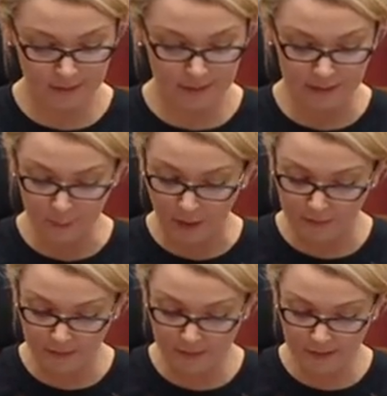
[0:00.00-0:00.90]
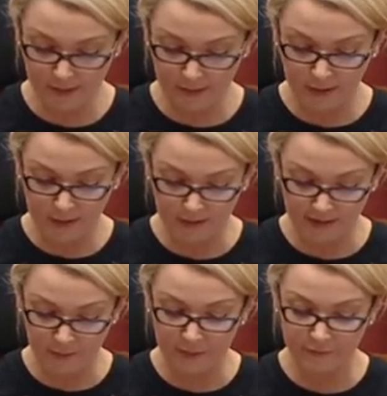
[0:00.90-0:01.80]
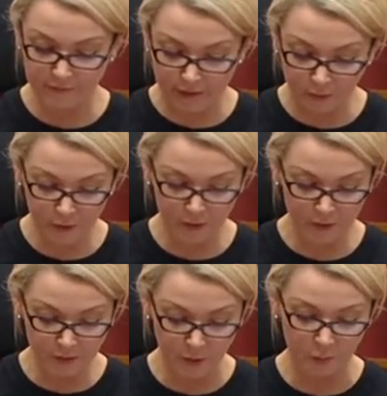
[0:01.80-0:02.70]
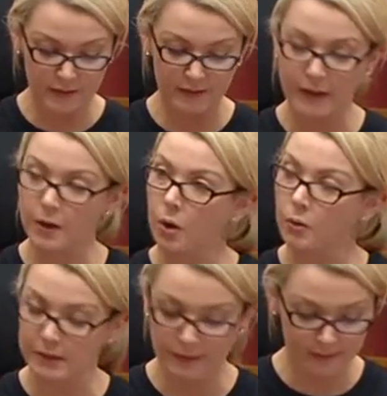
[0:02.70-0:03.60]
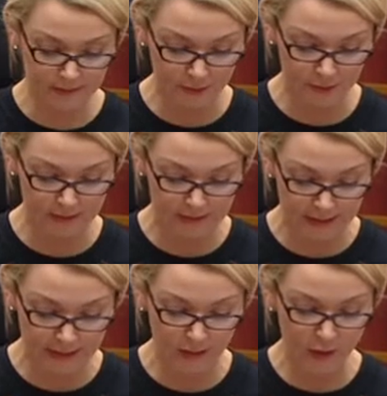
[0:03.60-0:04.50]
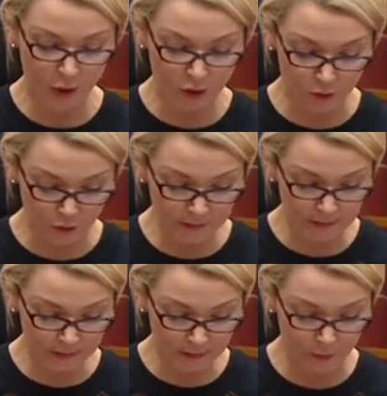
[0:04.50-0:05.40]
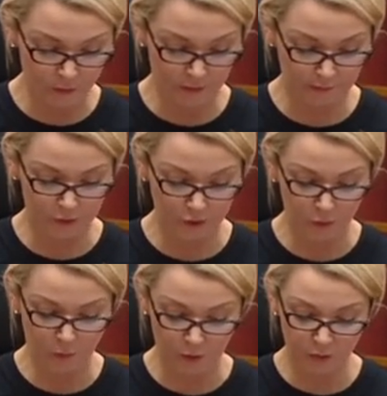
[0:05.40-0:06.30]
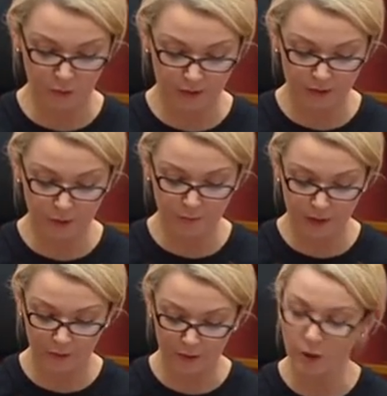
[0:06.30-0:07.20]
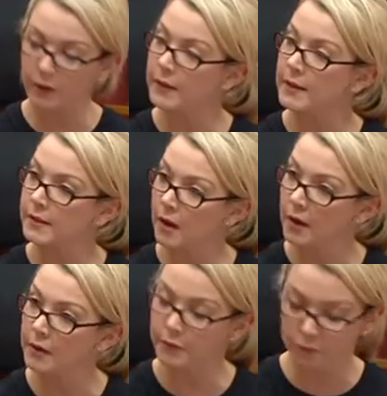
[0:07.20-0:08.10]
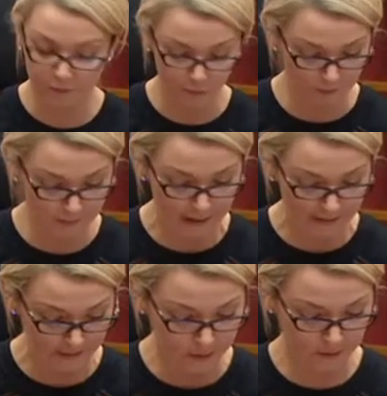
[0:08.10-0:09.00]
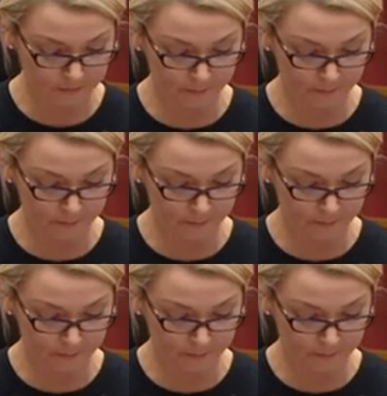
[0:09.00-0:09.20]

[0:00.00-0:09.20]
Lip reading: Despite this, the government failed to consult with stakeholders such as SNAIC during the initial reference group consultation period on the design of the reforms package.